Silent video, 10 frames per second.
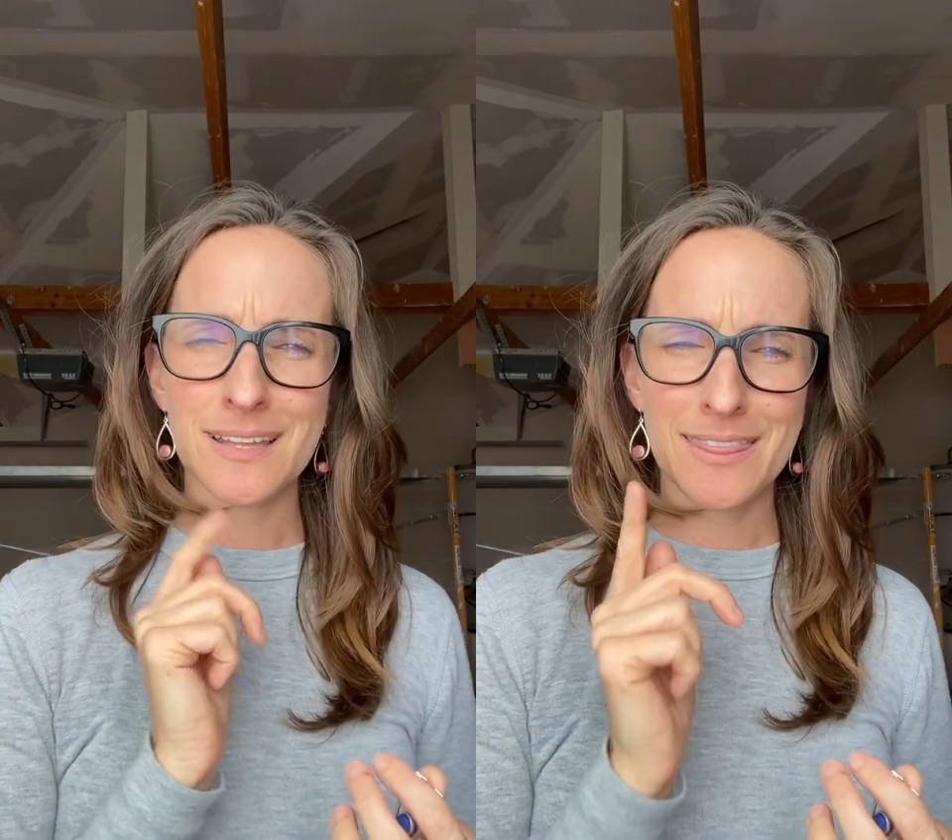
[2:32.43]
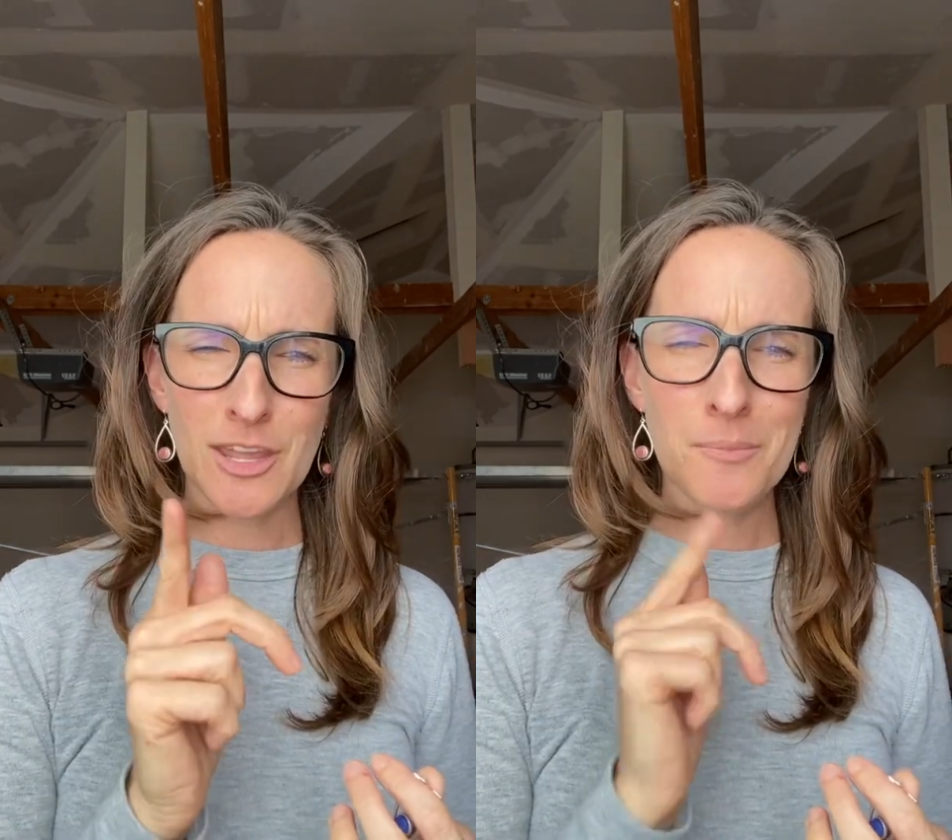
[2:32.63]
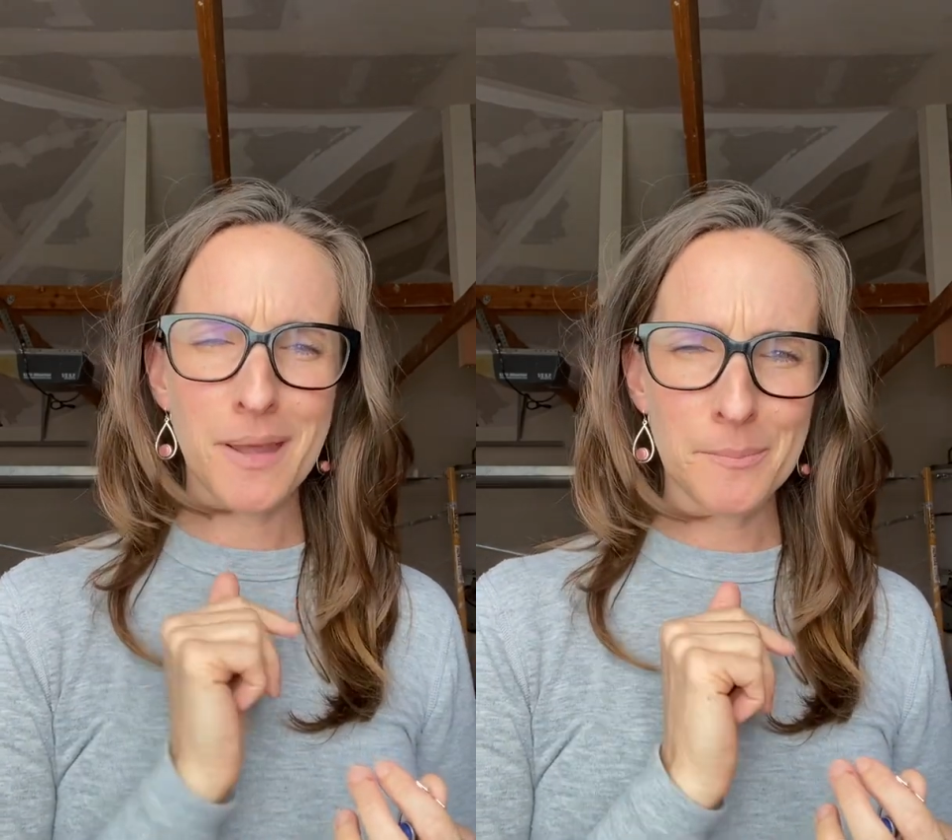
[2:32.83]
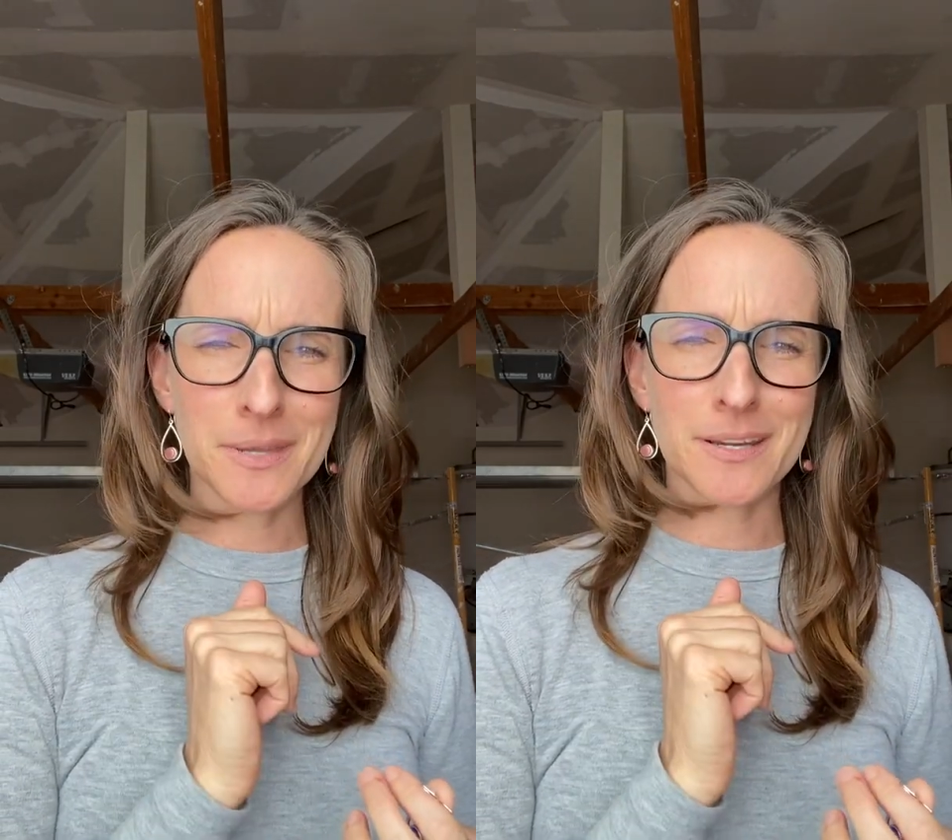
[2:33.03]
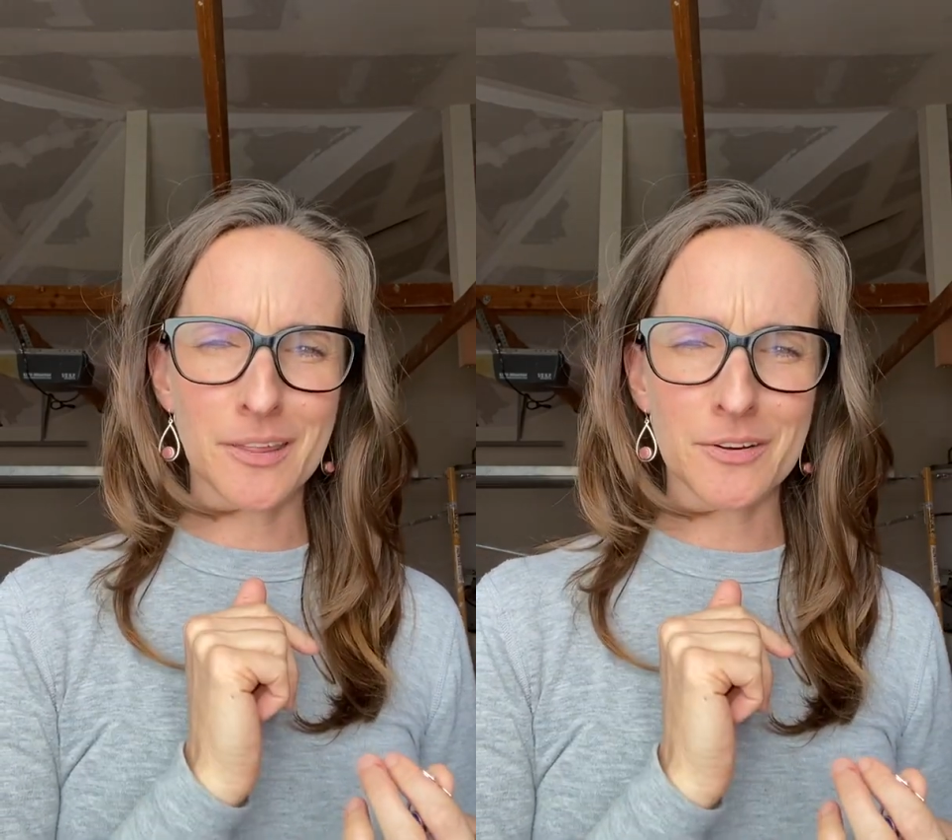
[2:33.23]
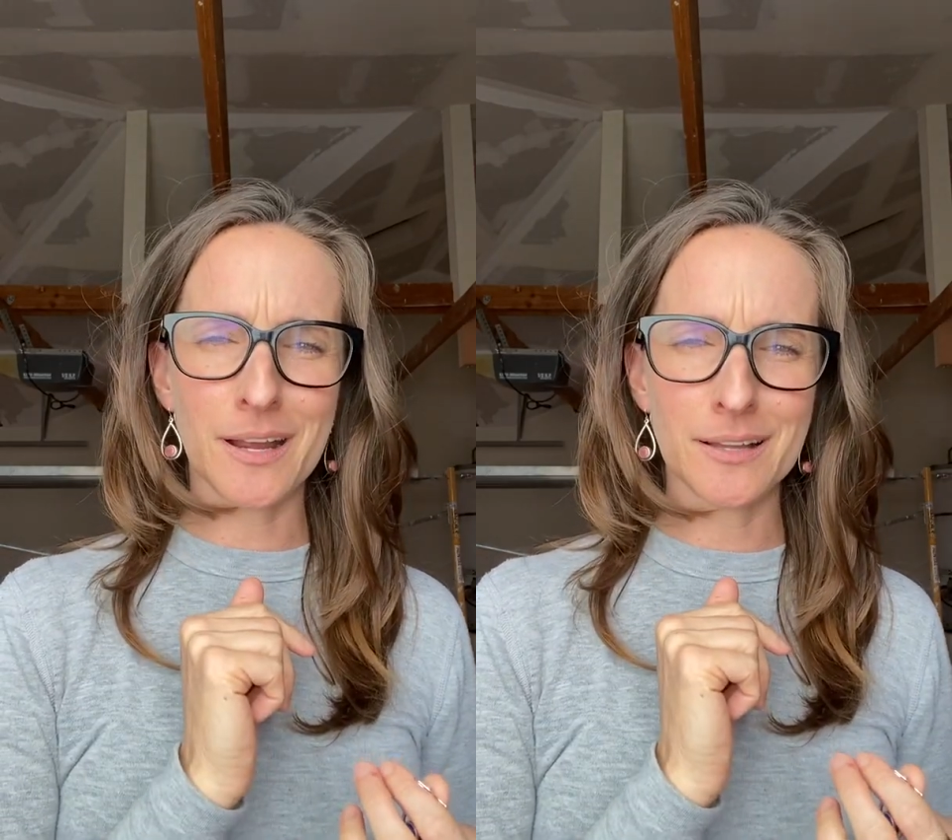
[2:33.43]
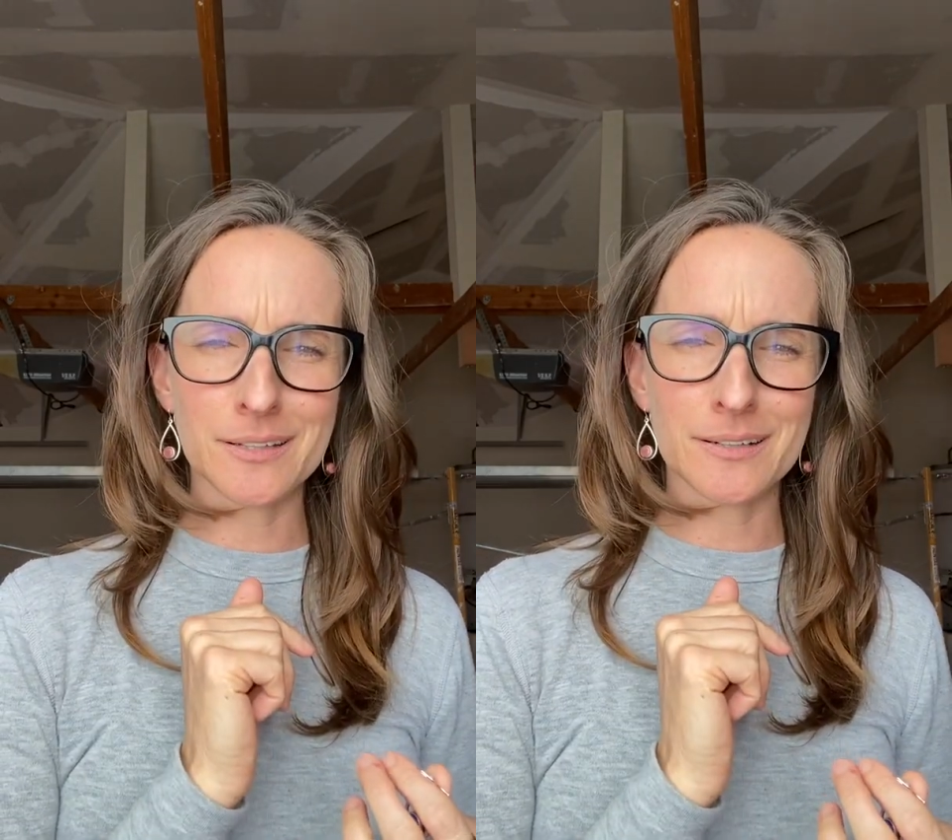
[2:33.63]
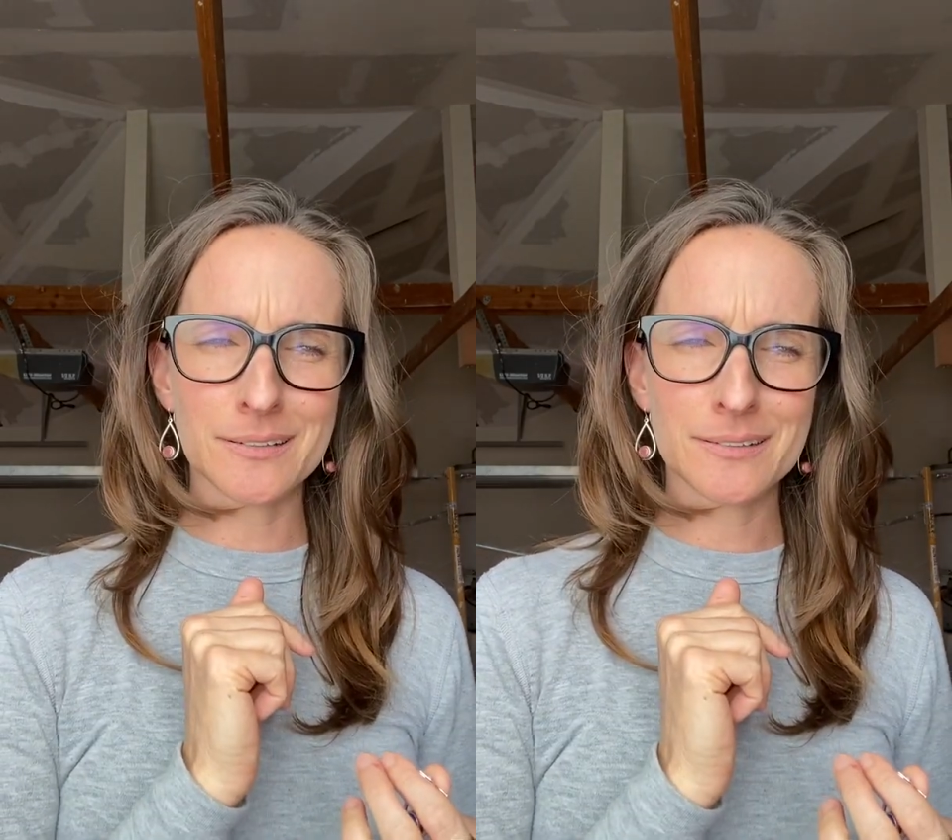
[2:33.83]
There might be another
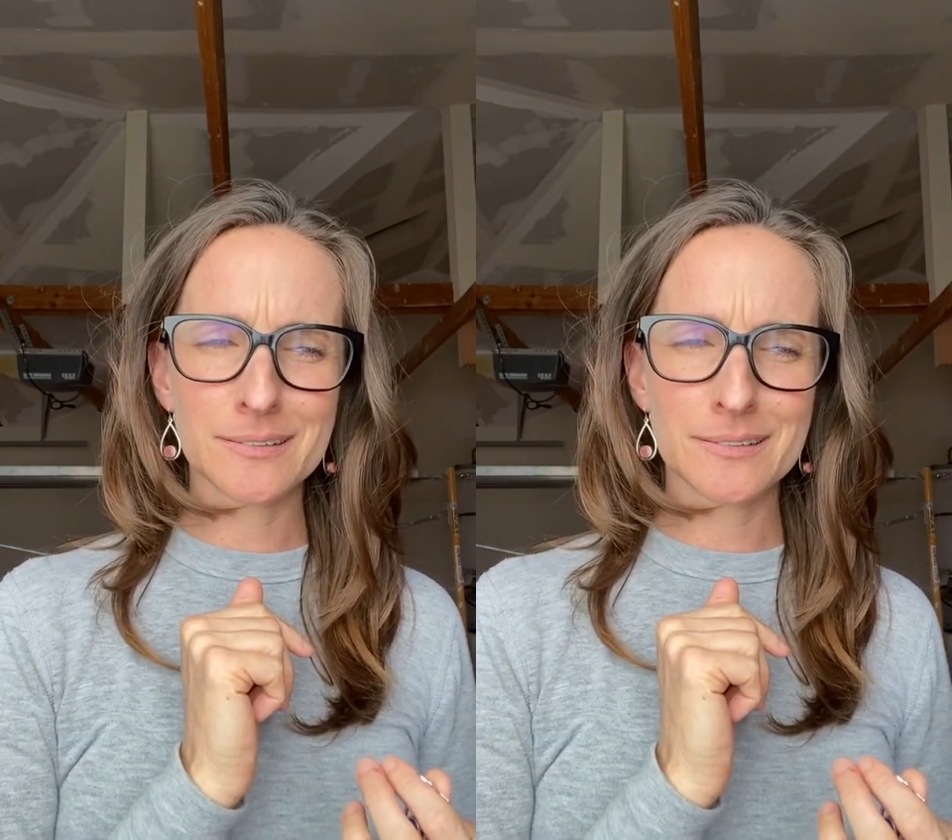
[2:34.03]
color.